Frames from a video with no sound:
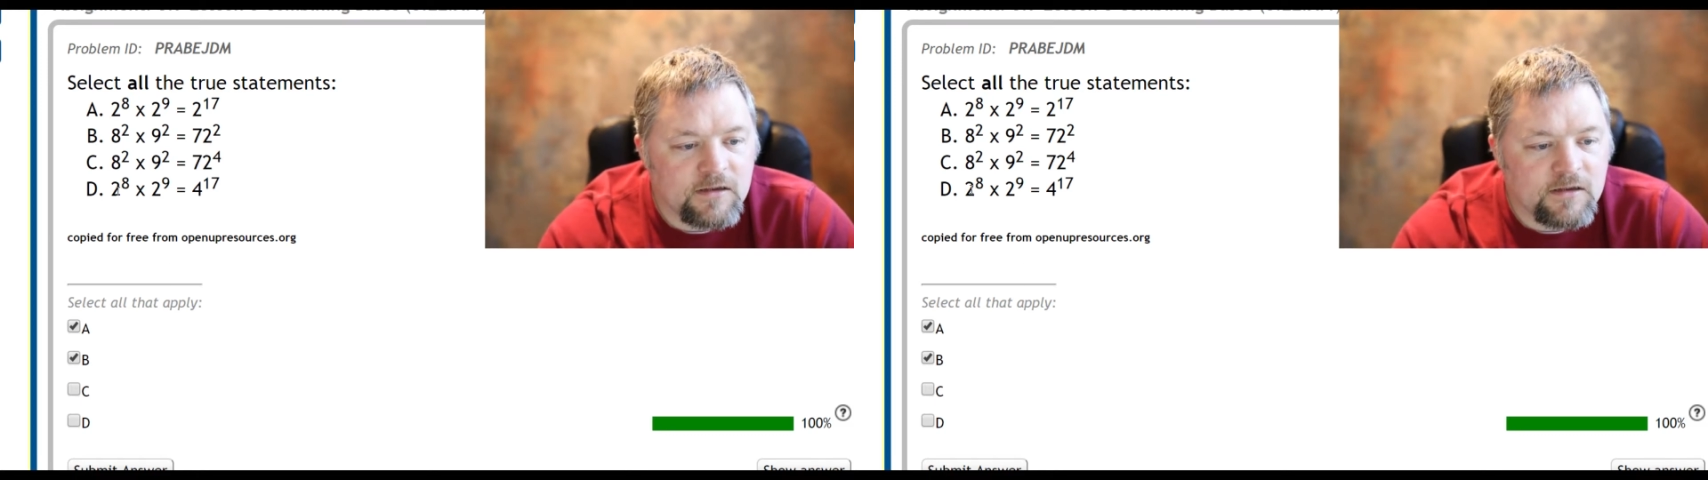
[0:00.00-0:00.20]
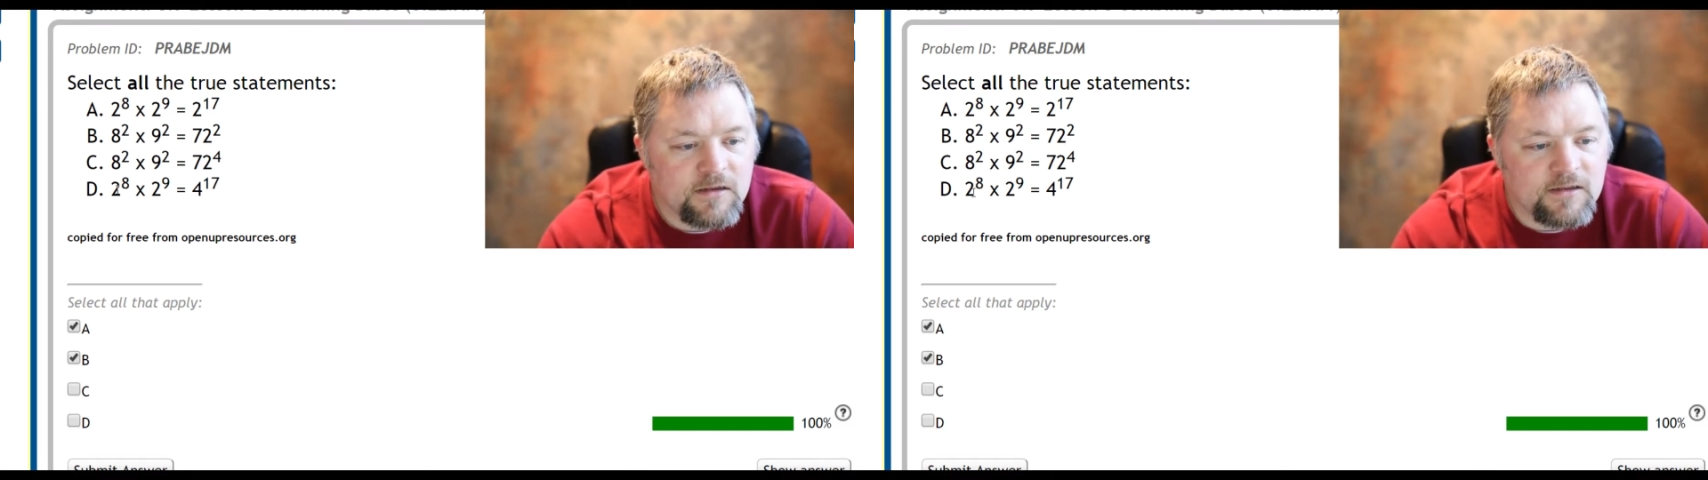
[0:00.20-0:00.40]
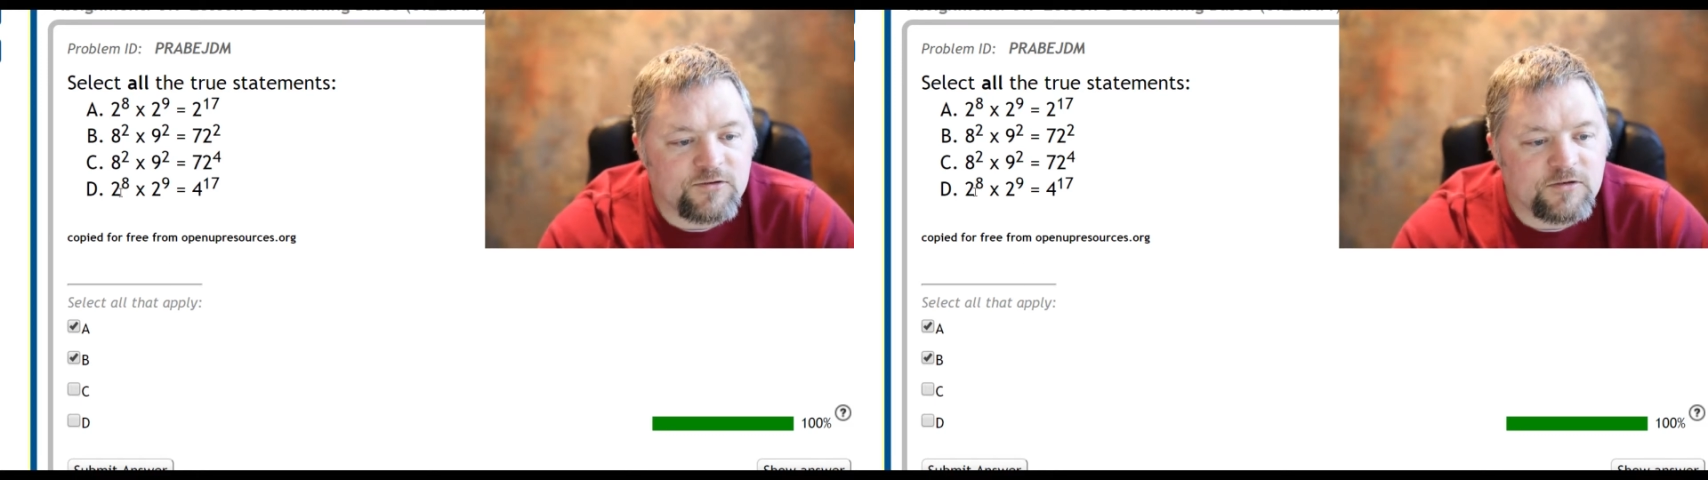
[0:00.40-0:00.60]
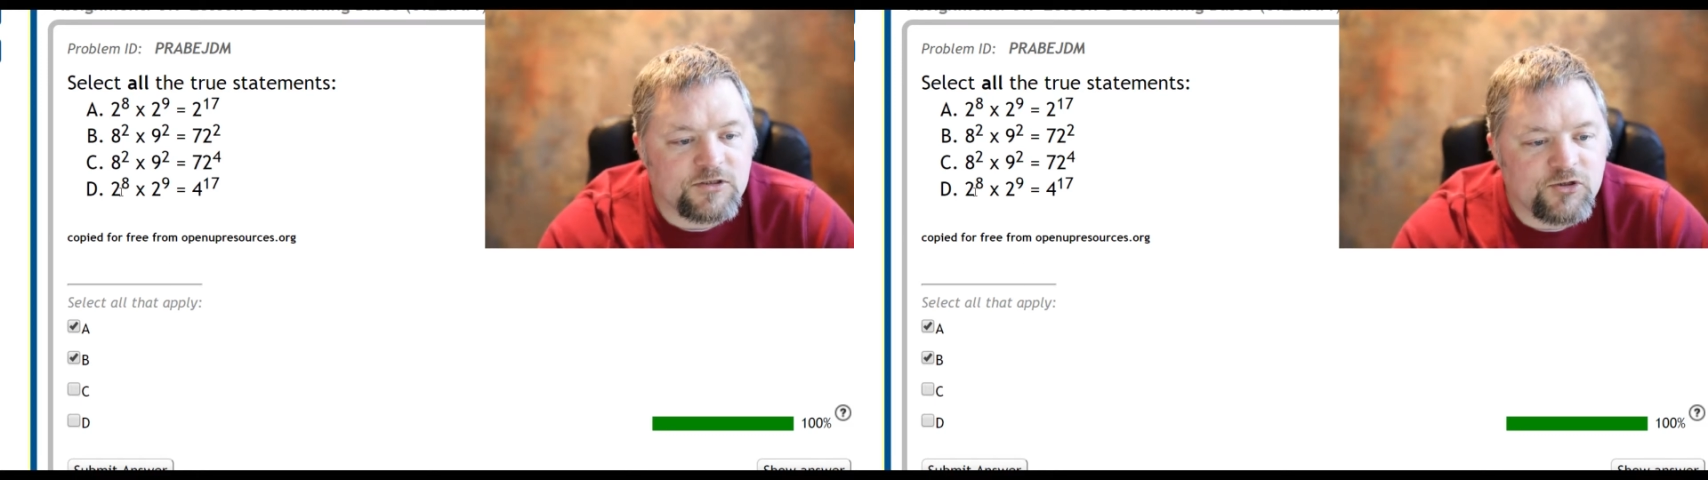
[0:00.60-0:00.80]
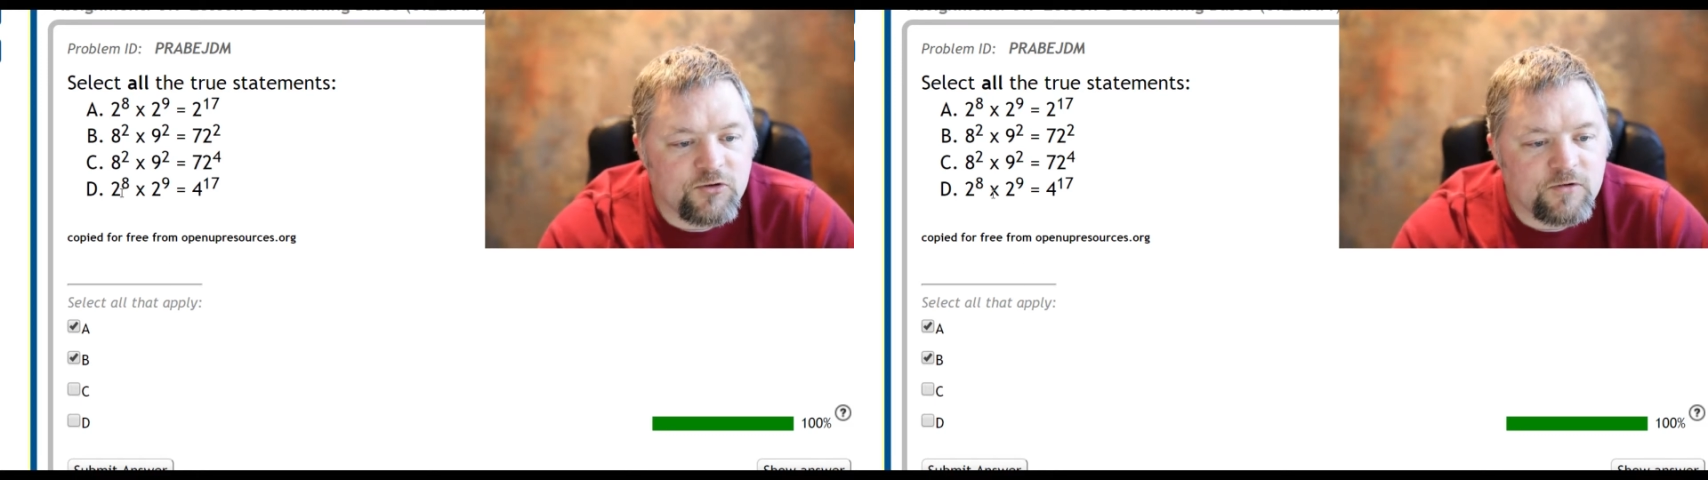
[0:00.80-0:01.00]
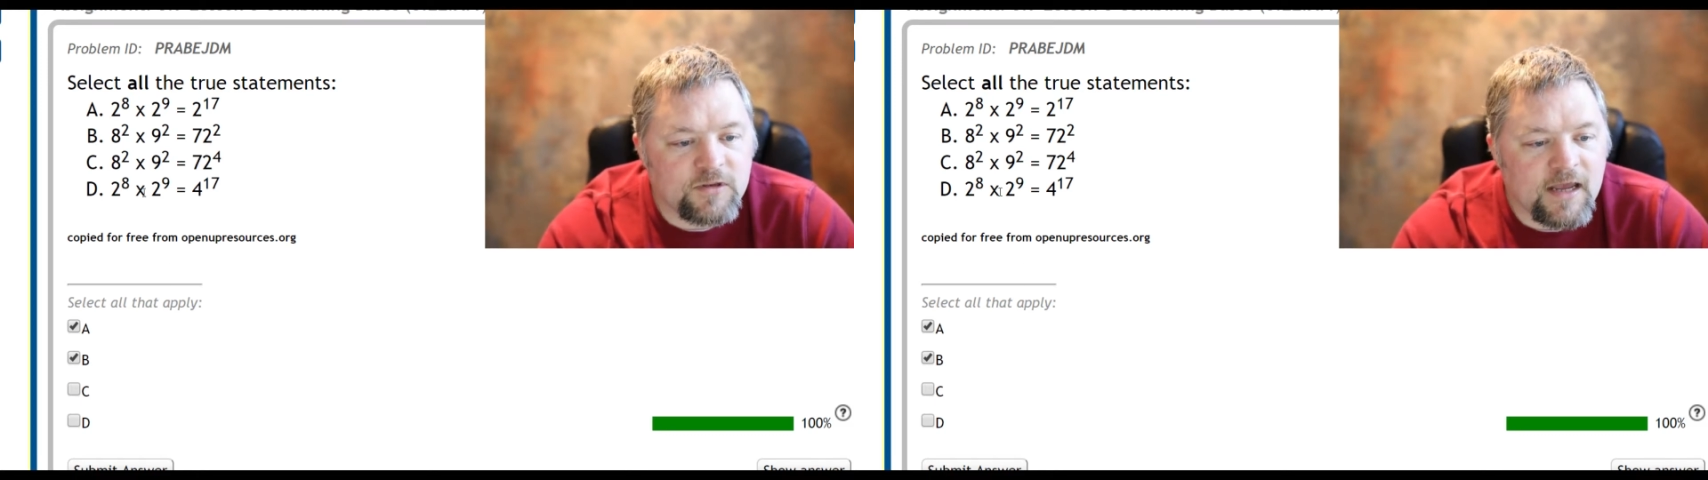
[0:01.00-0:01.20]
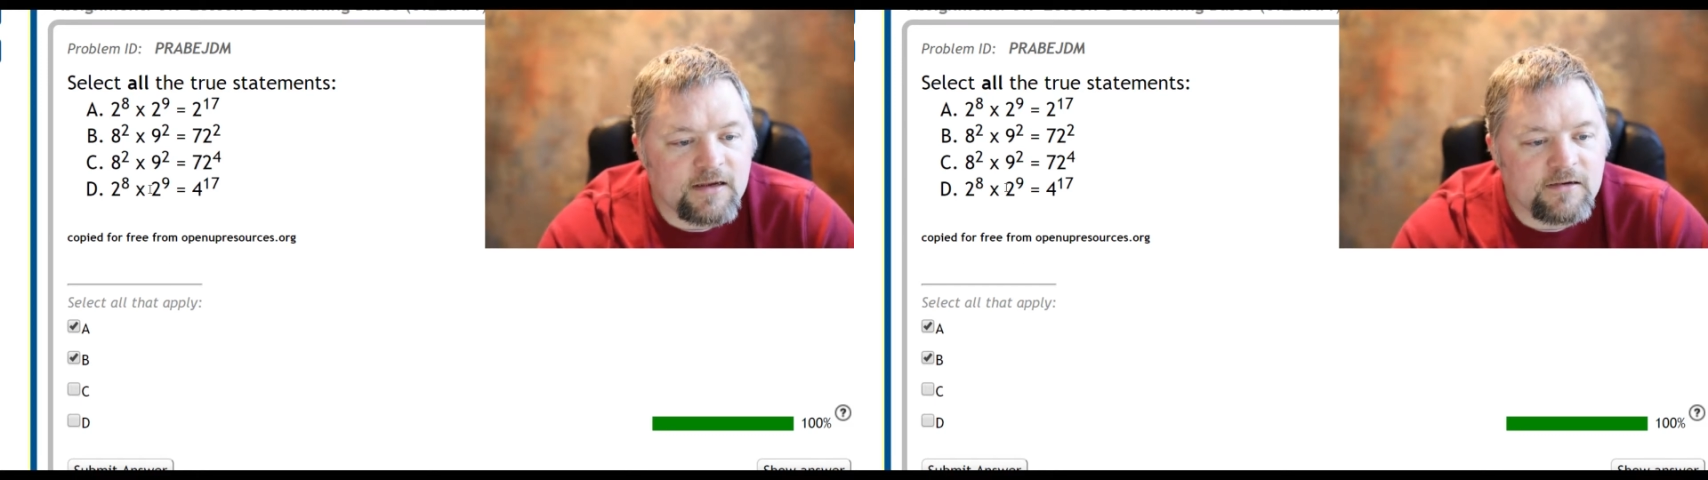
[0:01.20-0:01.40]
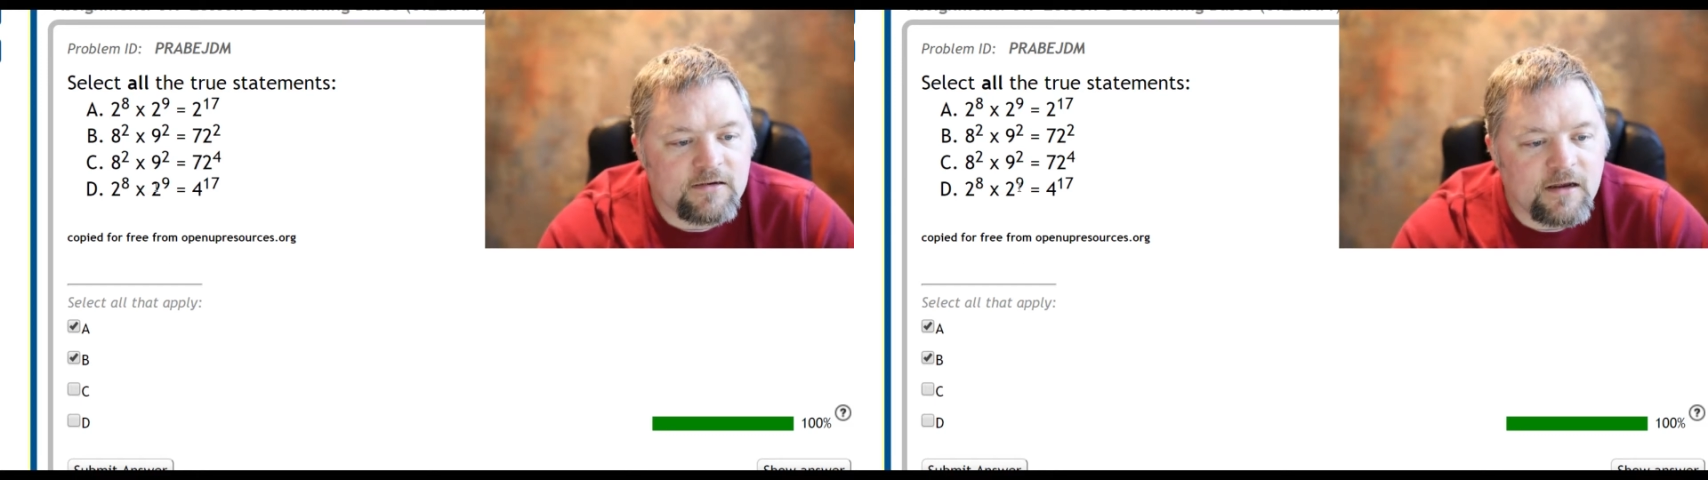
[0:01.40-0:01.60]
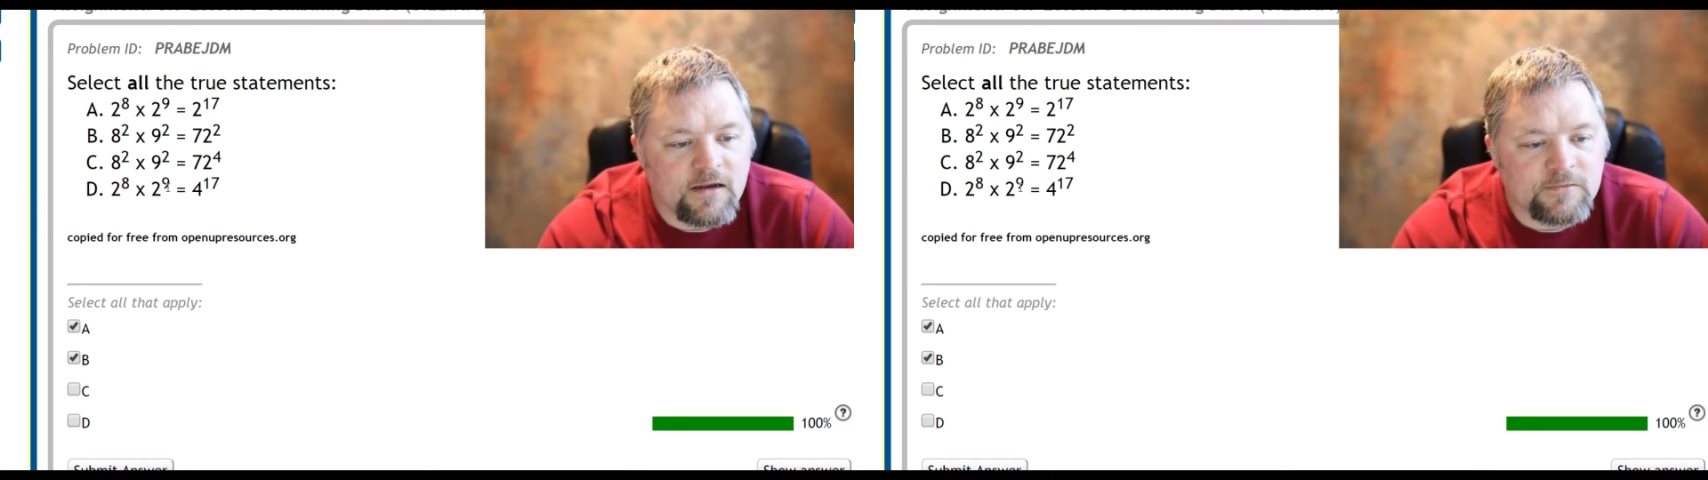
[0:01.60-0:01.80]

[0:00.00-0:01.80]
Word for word: 8 squared times